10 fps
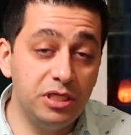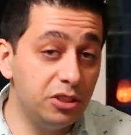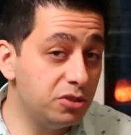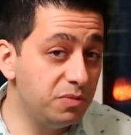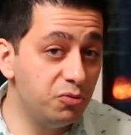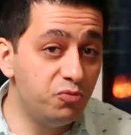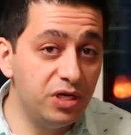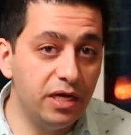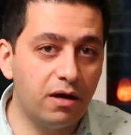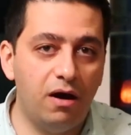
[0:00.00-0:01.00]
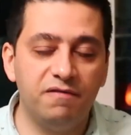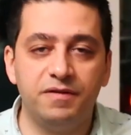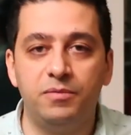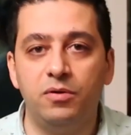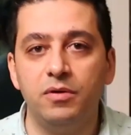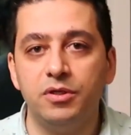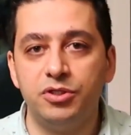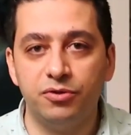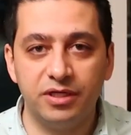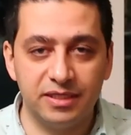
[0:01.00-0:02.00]
need to be really comfortable
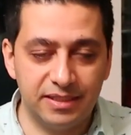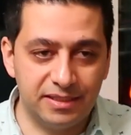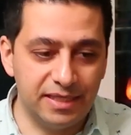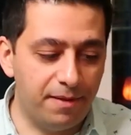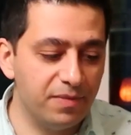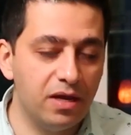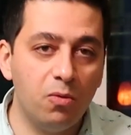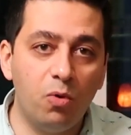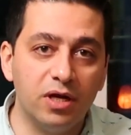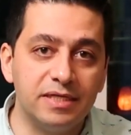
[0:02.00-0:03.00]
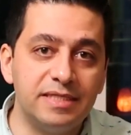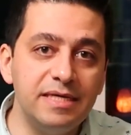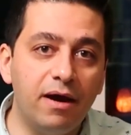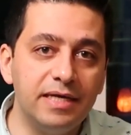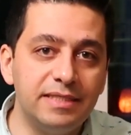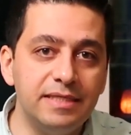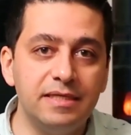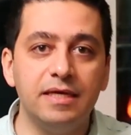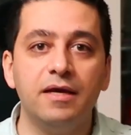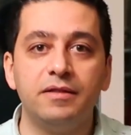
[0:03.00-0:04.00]
during this exam. One, C I C
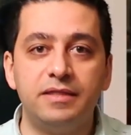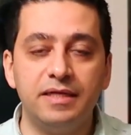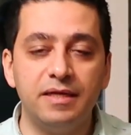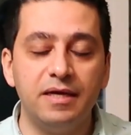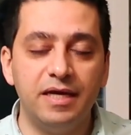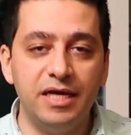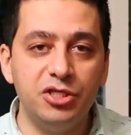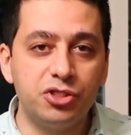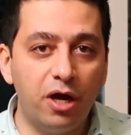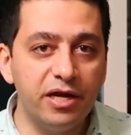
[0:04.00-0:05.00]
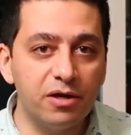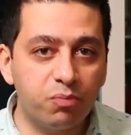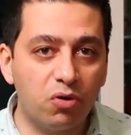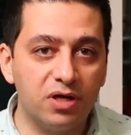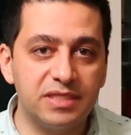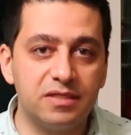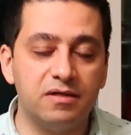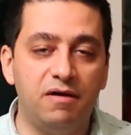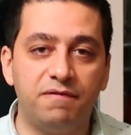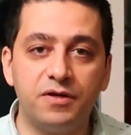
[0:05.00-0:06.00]
D, the entire
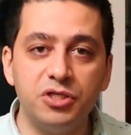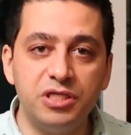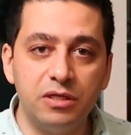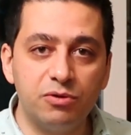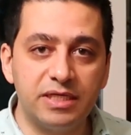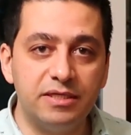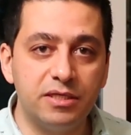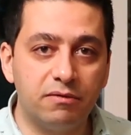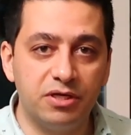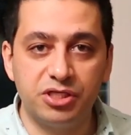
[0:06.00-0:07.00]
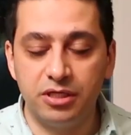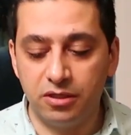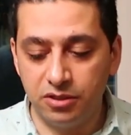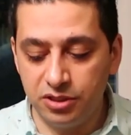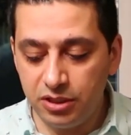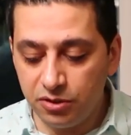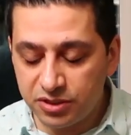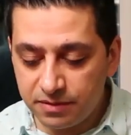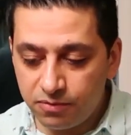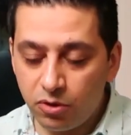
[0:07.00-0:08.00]
process of continuous integration,
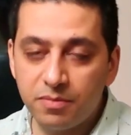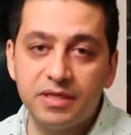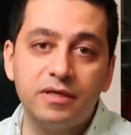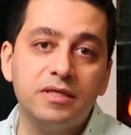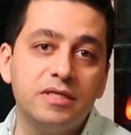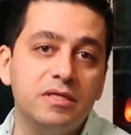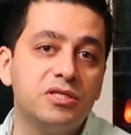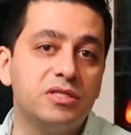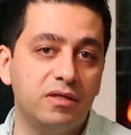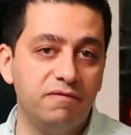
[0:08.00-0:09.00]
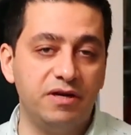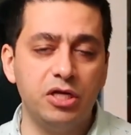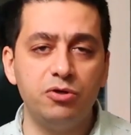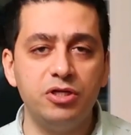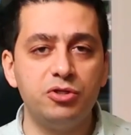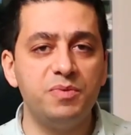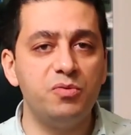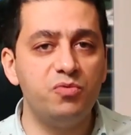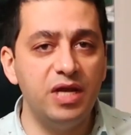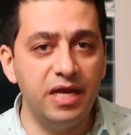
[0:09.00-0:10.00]
continuous deployment, and continuous delivery. You need to
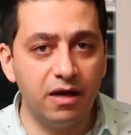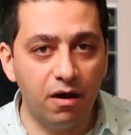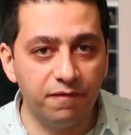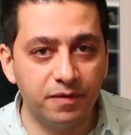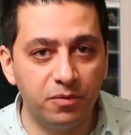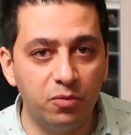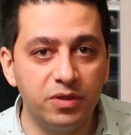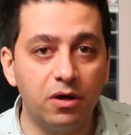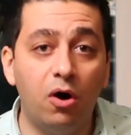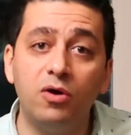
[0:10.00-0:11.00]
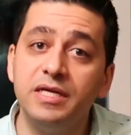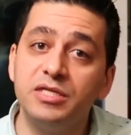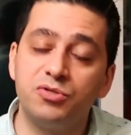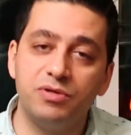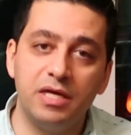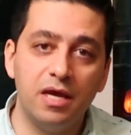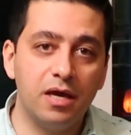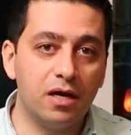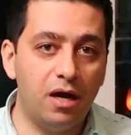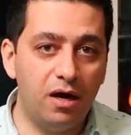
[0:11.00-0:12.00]
be really comfortable with all these three
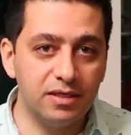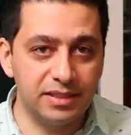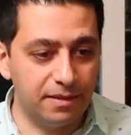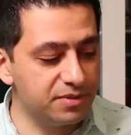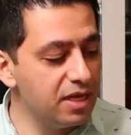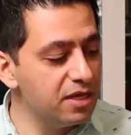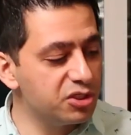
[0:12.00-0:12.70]
concepts.